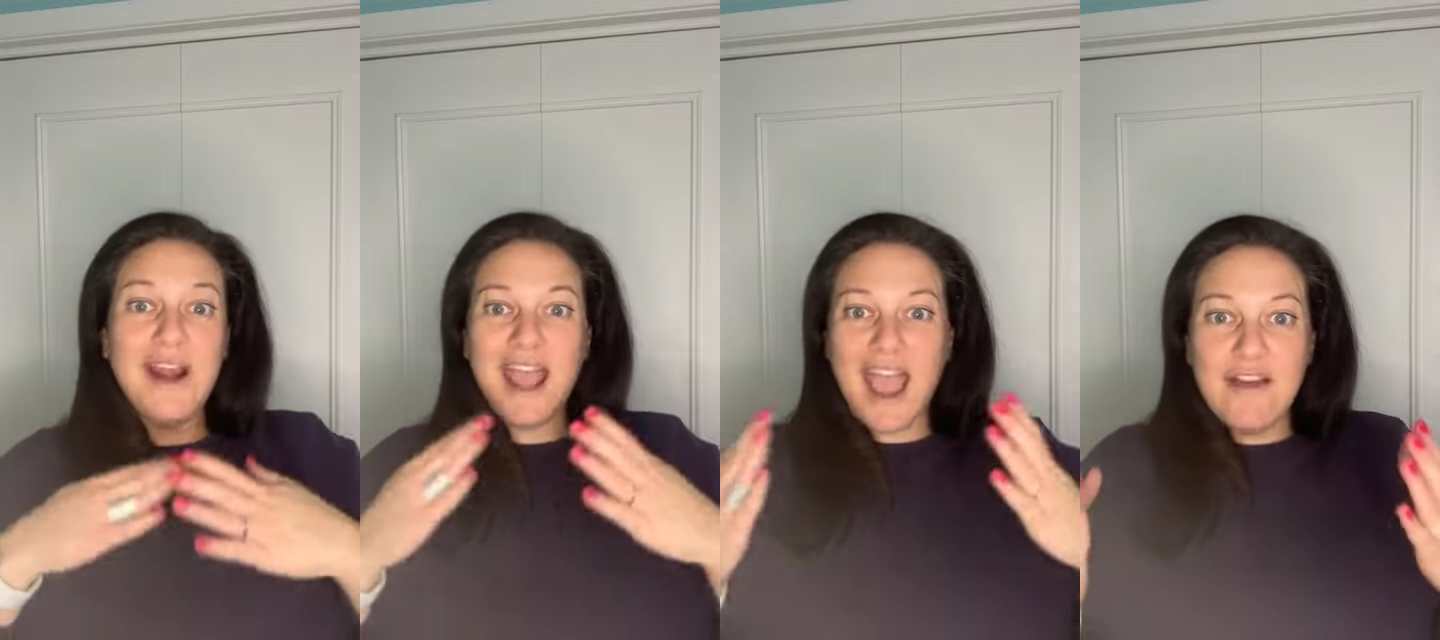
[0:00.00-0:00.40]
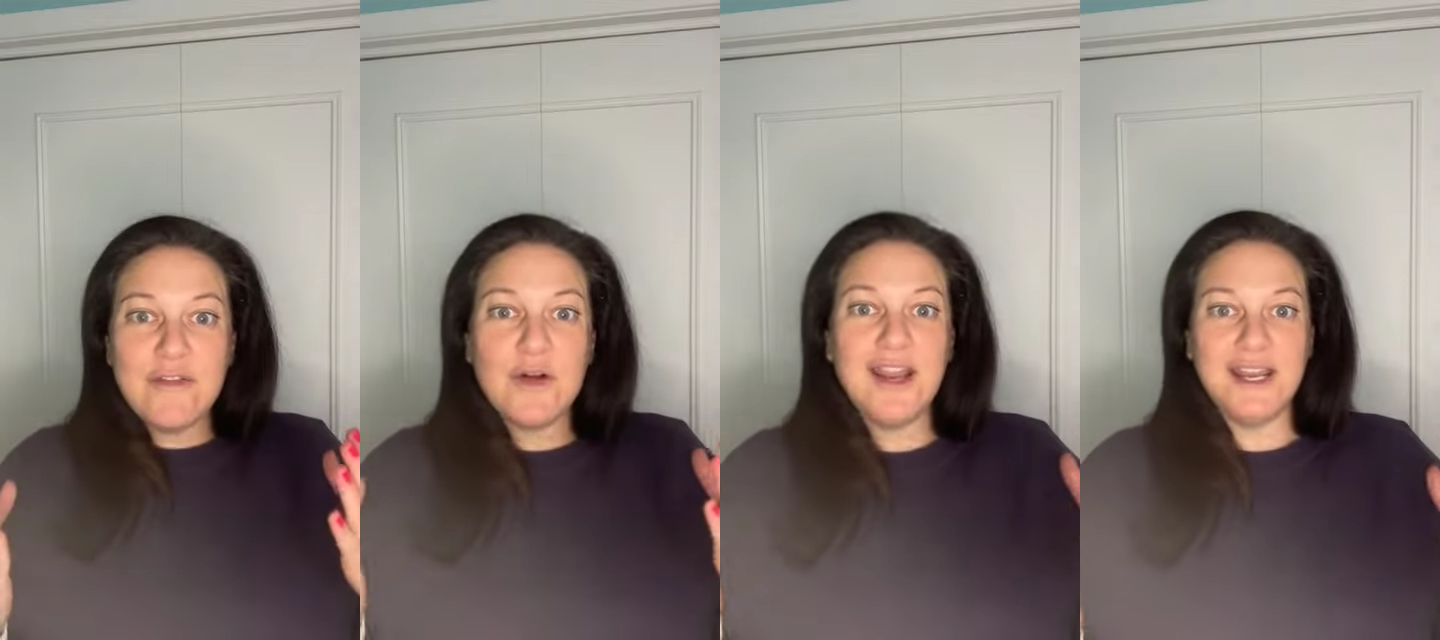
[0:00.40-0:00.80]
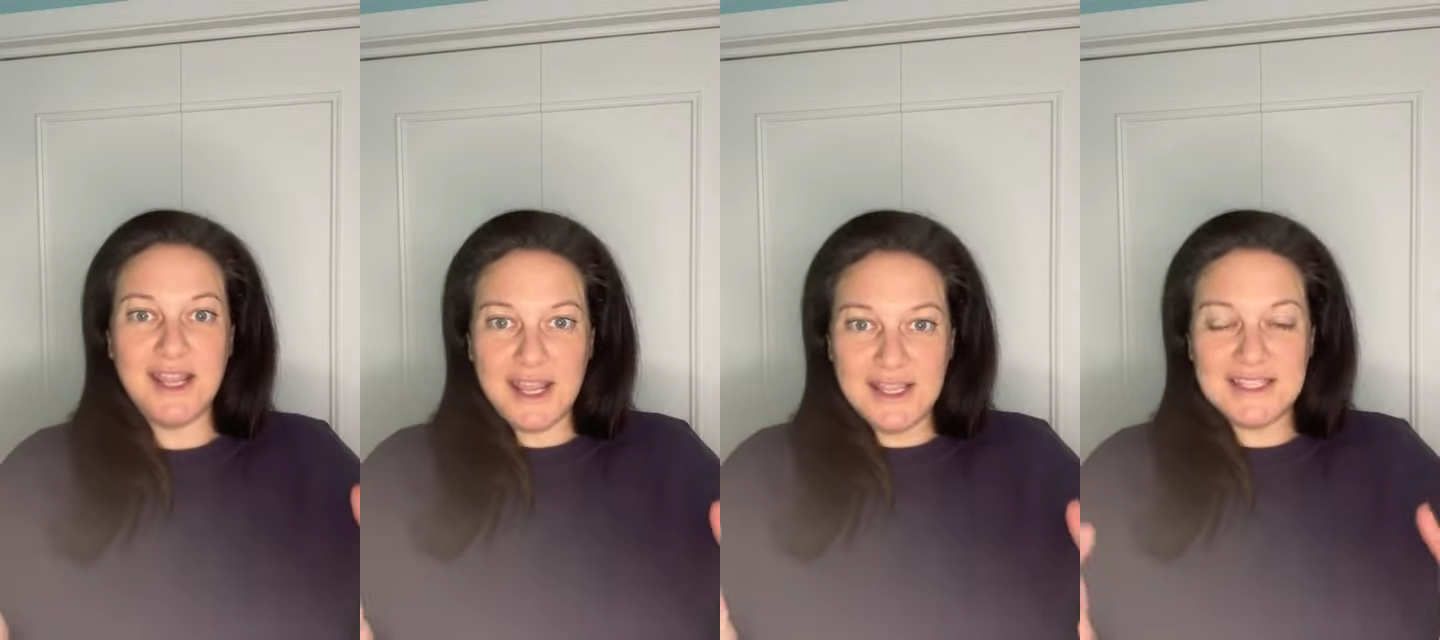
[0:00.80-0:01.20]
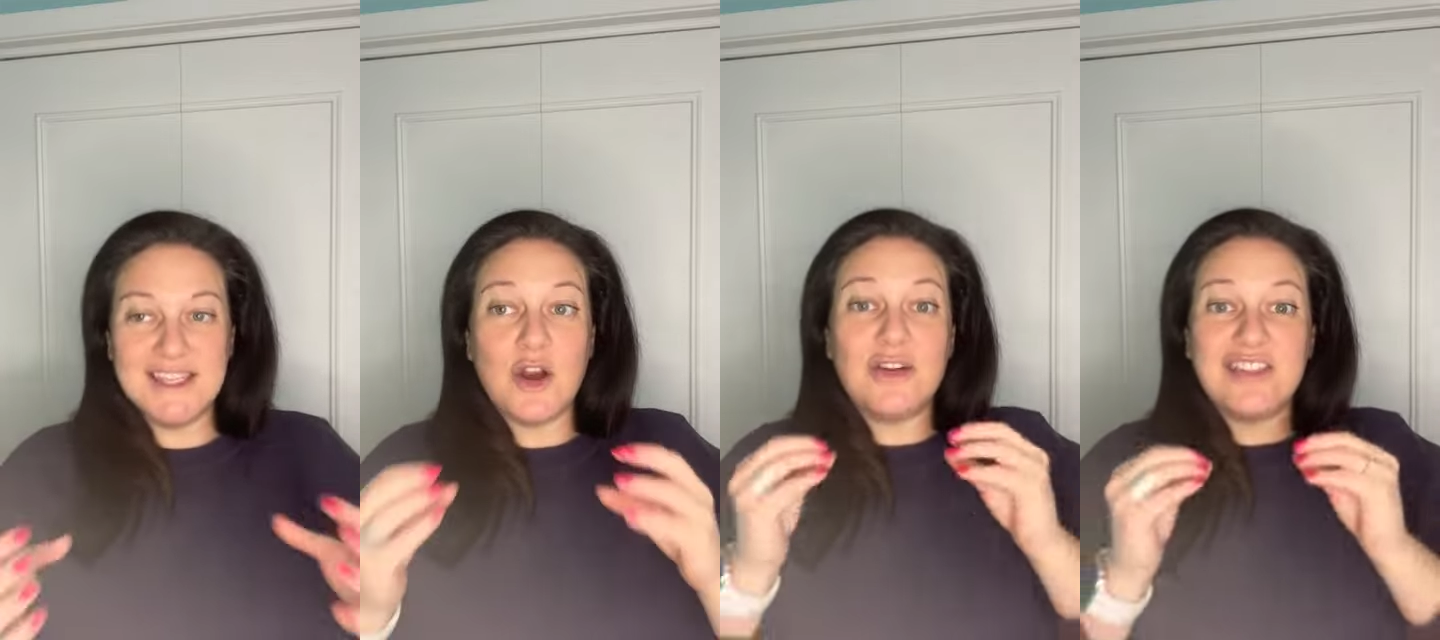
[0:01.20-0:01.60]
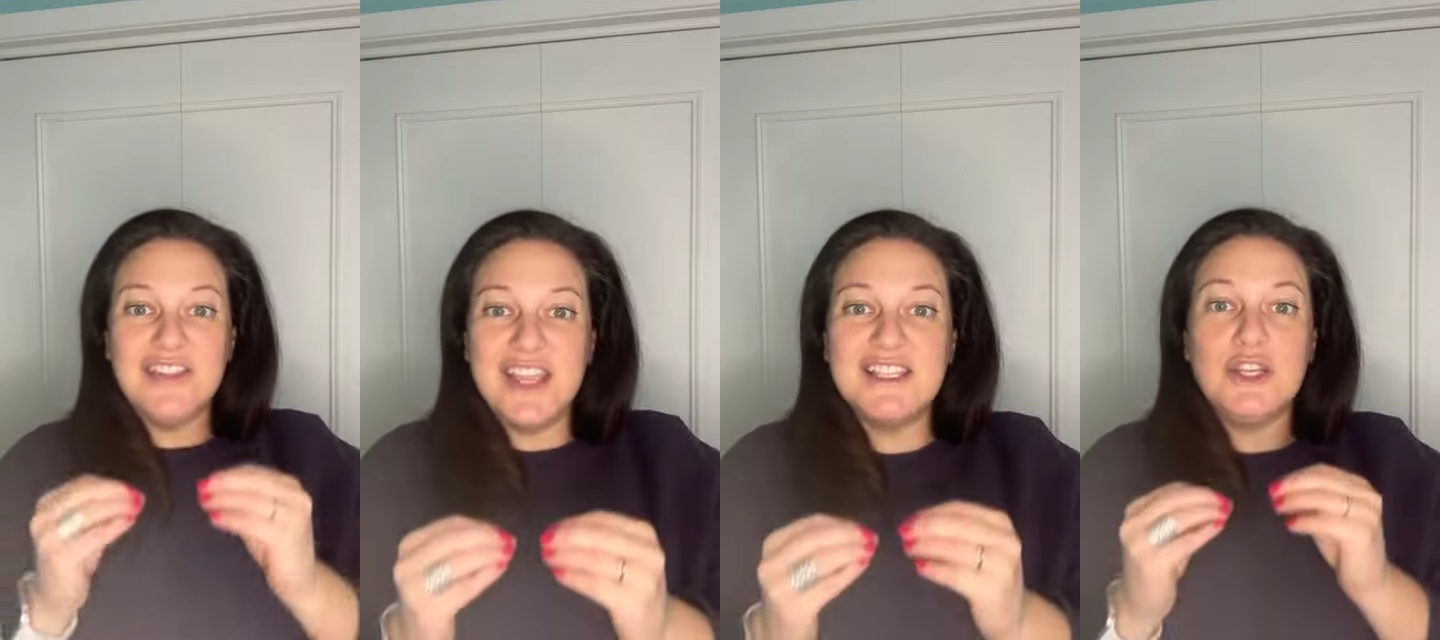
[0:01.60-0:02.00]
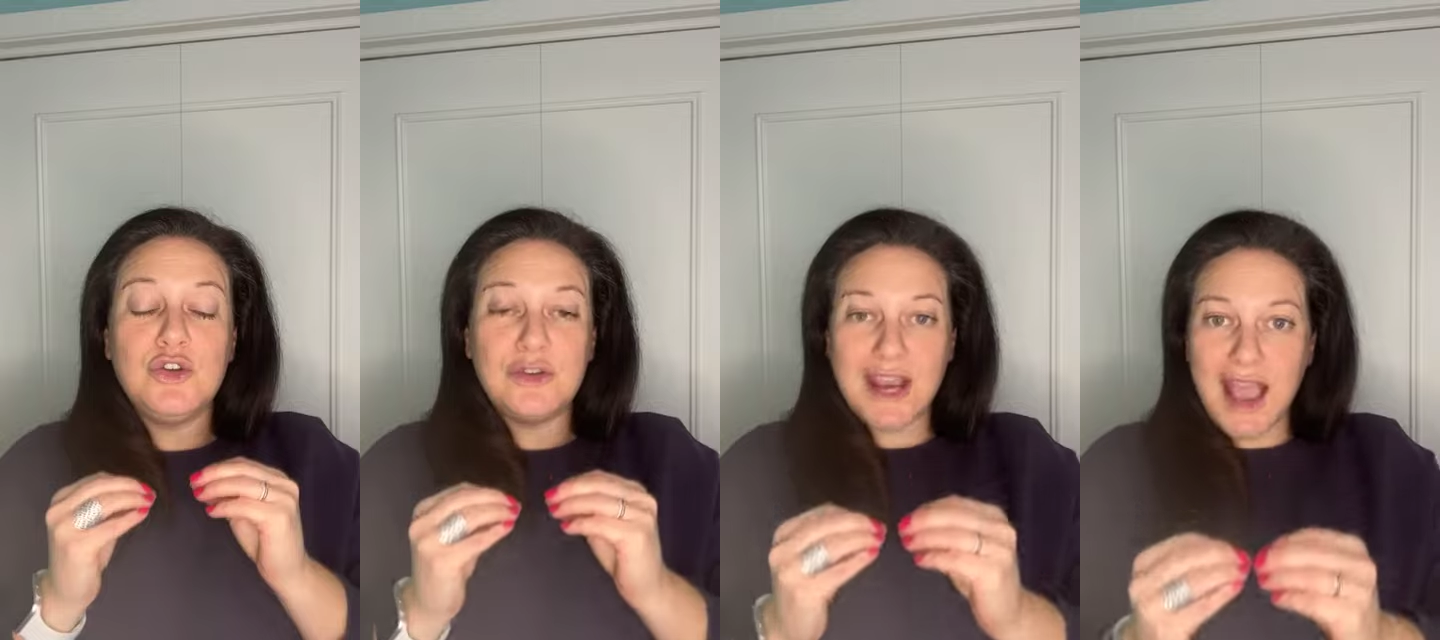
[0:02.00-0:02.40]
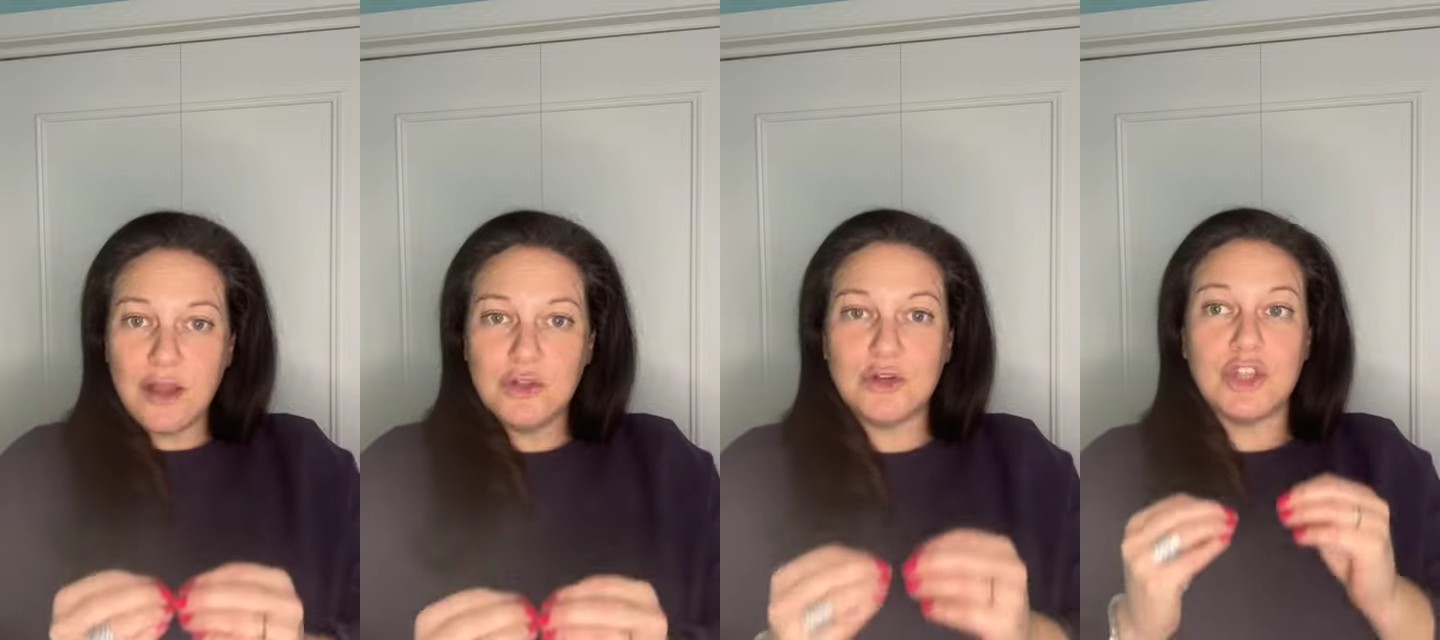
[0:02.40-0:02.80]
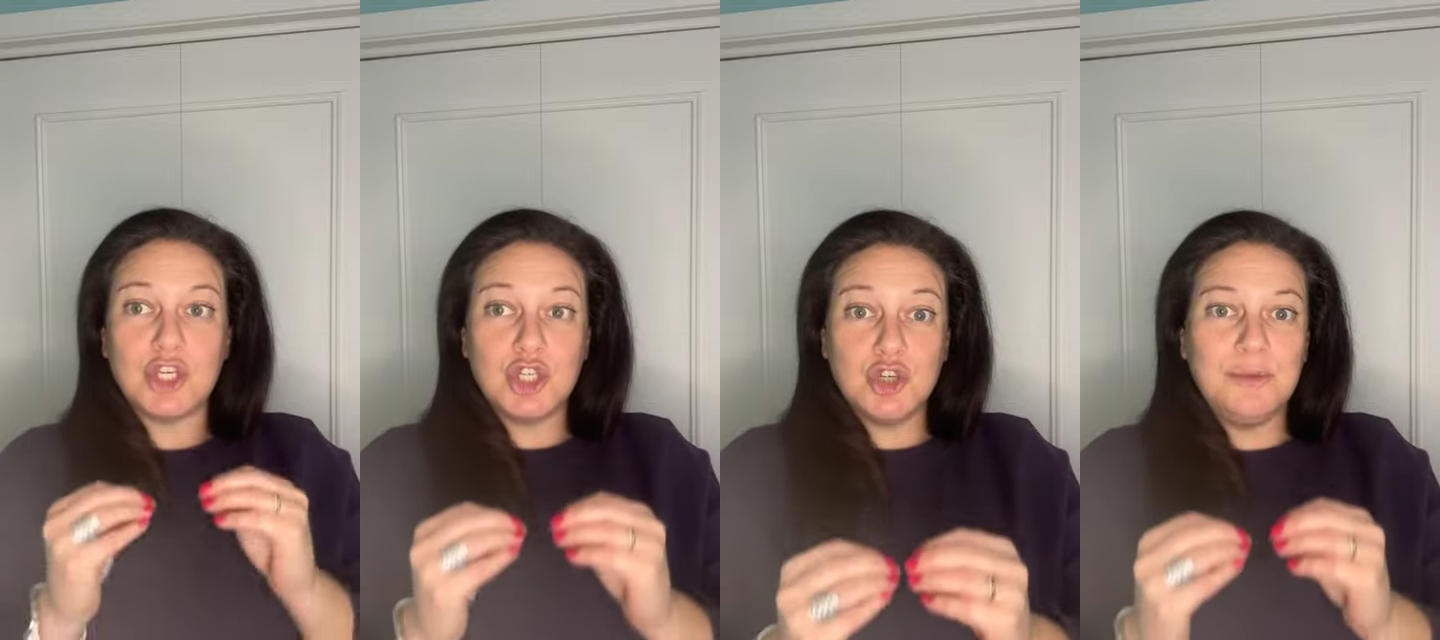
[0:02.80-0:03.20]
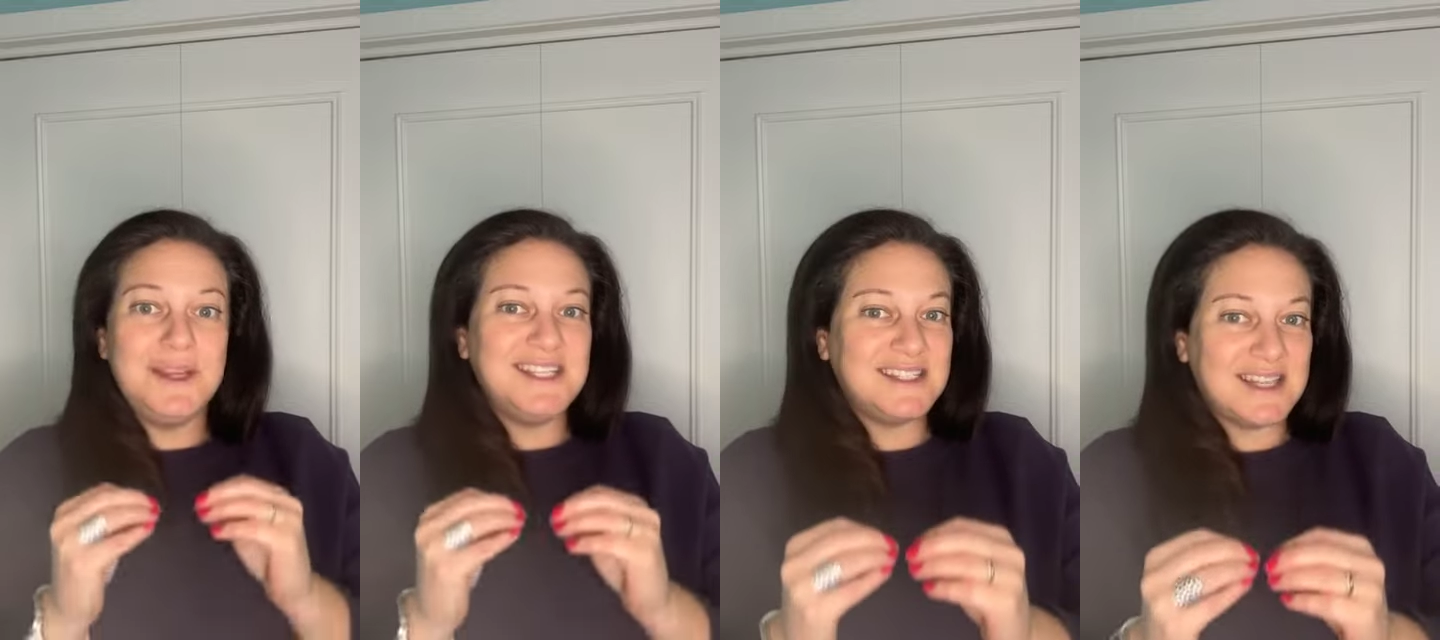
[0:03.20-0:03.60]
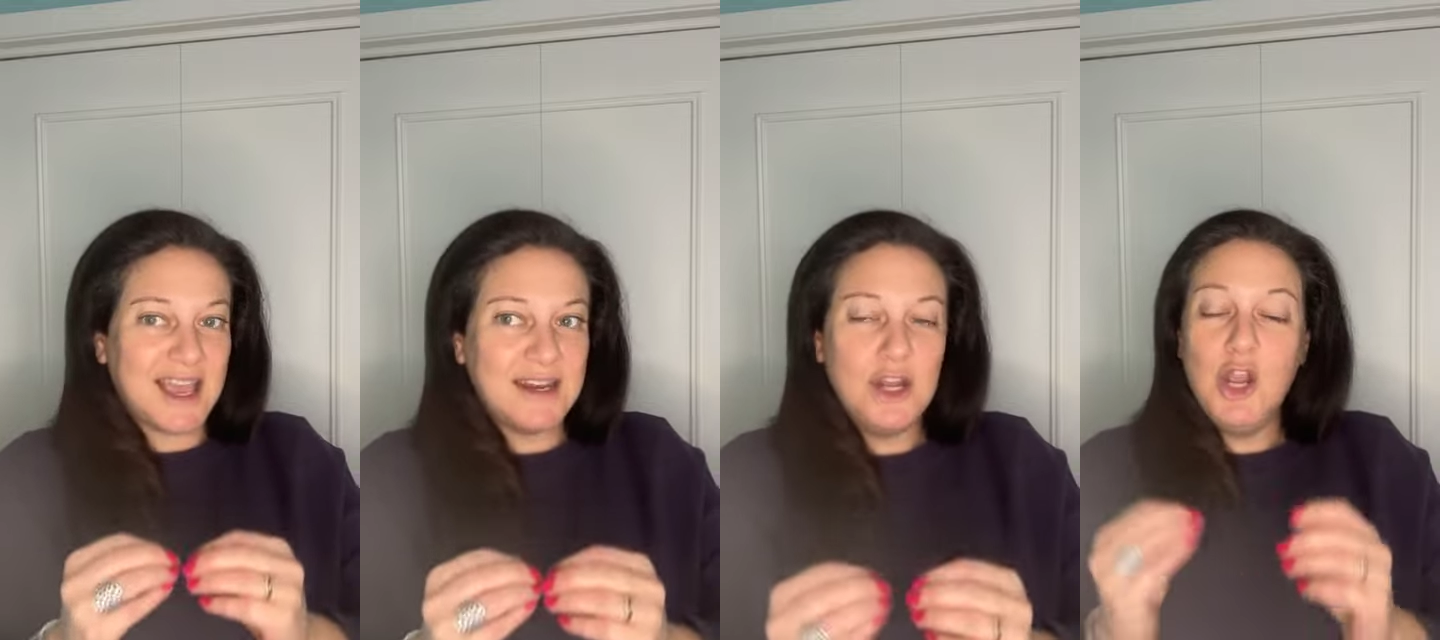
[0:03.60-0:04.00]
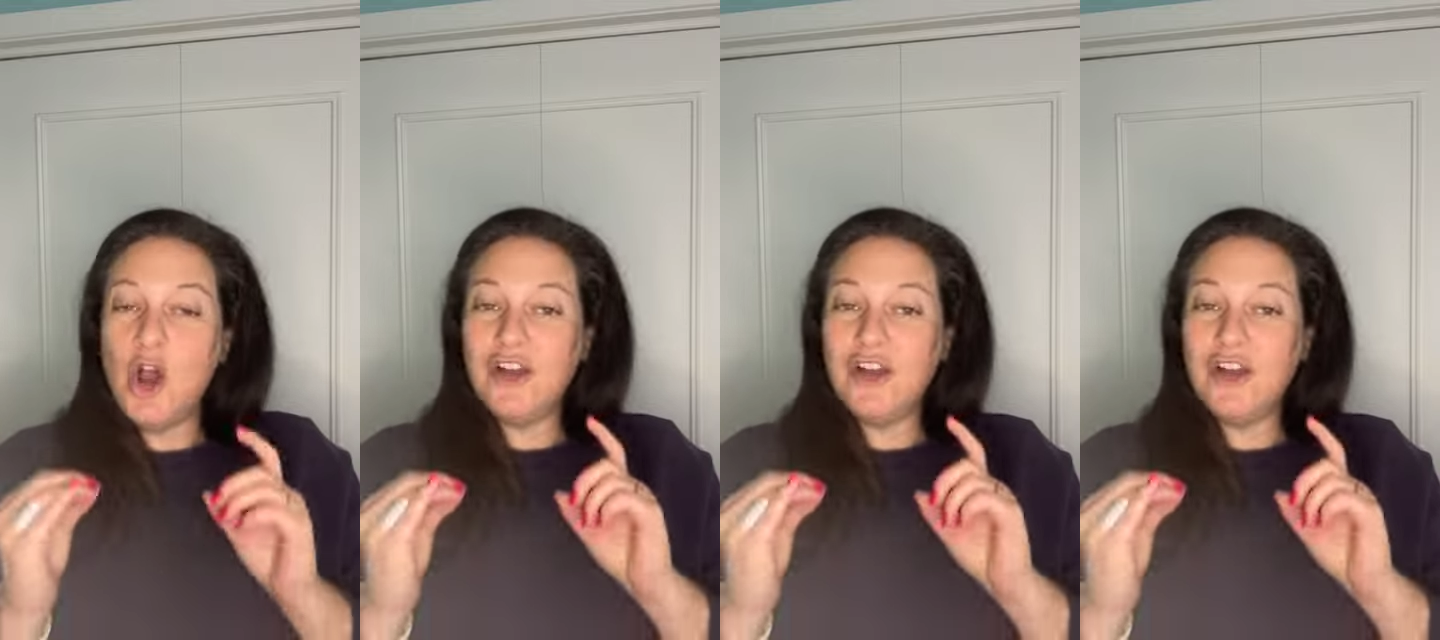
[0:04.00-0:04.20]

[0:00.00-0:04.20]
whatever it is, there are things in your calendar that should be set